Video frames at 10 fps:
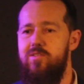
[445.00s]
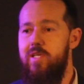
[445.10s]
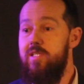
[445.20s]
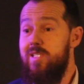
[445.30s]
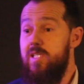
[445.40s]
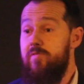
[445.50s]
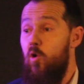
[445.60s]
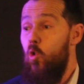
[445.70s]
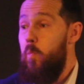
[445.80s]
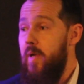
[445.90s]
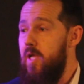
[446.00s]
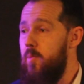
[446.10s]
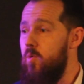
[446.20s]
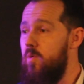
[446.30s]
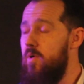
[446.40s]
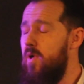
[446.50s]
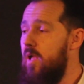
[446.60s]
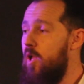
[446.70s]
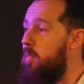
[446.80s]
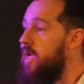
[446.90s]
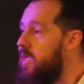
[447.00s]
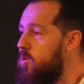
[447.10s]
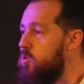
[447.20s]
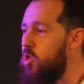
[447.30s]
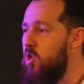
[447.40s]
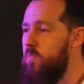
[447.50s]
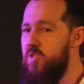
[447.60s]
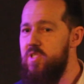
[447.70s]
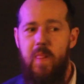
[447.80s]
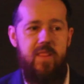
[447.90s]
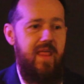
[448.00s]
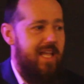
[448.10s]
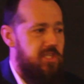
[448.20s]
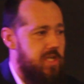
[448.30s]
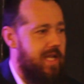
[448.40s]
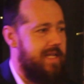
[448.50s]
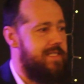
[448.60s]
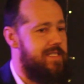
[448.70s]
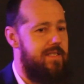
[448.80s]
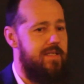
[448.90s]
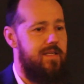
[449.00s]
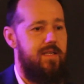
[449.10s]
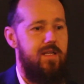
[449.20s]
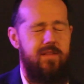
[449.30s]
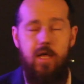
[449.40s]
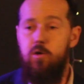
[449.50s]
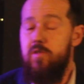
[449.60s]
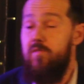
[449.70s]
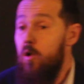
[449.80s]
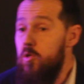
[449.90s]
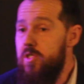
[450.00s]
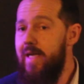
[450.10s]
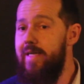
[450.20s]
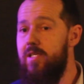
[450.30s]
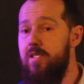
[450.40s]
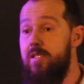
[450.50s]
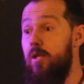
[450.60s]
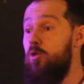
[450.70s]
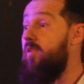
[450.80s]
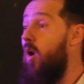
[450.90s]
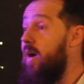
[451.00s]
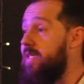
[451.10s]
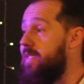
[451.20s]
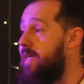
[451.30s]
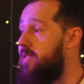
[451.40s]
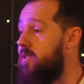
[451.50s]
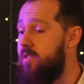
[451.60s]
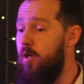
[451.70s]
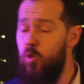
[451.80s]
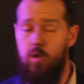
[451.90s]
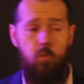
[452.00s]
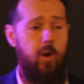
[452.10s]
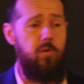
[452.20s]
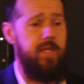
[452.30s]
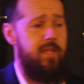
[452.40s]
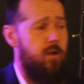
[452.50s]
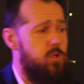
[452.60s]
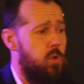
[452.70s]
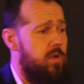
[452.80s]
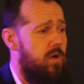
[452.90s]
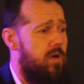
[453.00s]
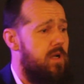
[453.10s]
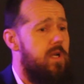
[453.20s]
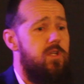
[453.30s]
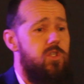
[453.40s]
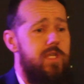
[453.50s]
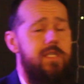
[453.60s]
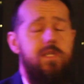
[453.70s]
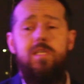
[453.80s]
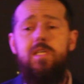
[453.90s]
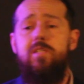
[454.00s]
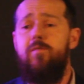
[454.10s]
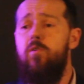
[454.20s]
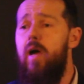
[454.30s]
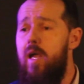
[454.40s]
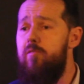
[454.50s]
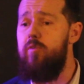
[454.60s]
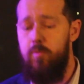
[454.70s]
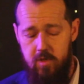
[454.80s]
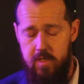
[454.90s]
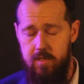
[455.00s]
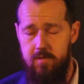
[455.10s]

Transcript: Jesus is for all people. Menial jobs, the educated. Those of low status, those of high status, those who are wealthy, those who are not. Jesus is for everybody.